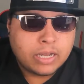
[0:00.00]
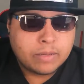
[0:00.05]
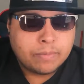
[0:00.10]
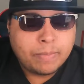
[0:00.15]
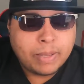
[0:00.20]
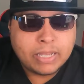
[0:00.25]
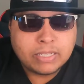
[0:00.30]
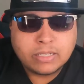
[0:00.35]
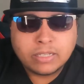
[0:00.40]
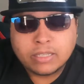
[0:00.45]

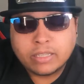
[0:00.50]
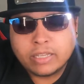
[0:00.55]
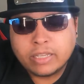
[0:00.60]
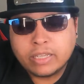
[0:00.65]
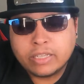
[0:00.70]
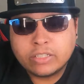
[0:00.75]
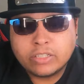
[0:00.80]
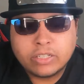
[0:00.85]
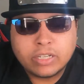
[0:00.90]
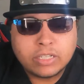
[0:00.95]
Basically,
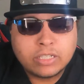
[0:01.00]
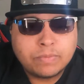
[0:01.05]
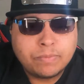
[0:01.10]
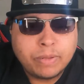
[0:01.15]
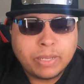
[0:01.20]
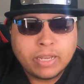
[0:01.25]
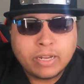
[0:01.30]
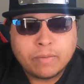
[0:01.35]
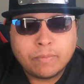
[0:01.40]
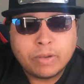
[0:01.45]
it's just
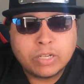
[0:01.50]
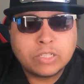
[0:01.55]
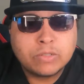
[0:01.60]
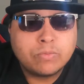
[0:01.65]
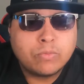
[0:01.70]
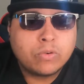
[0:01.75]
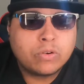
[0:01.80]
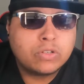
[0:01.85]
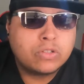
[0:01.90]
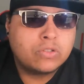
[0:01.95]
being a much
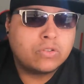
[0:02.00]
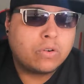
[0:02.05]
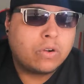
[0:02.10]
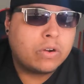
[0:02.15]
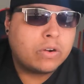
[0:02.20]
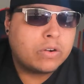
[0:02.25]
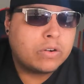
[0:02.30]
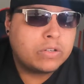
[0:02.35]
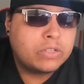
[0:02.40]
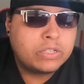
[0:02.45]
more
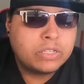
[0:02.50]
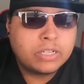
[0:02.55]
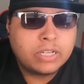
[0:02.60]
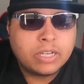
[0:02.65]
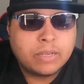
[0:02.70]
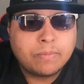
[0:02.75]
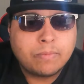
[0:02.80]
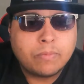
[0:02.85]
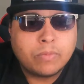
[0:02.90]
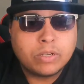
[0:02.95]
stronger
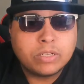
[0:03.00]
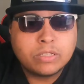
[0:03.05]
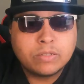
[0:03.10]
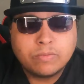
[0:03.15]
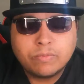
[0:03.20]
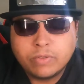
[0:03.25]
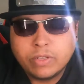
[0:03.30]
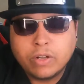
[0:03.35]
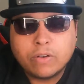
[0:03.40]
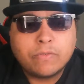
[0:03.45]
chip, much
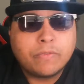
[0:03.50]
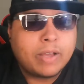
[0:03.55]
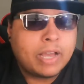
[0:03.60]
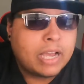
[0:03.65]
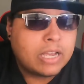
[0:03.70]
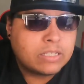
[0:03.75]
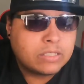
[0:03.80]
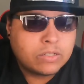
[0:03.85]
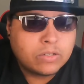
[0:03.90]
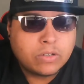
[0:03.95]

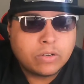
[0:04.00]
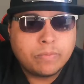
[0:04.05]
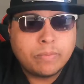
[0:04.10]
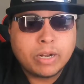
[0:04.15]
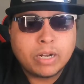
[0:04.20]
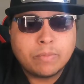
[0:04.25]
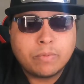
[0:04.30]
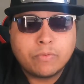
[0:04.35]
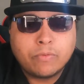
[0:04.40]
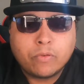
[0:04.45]
faster,
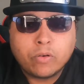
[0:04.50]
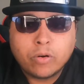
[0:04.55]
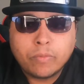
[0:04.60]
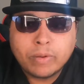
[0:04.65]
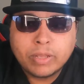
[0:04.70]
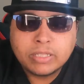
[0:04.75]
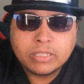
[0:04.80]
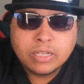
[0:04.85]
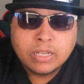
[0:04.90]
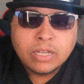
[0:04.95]
better
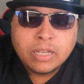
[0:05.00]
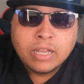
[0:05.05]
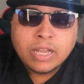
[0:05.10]
performance.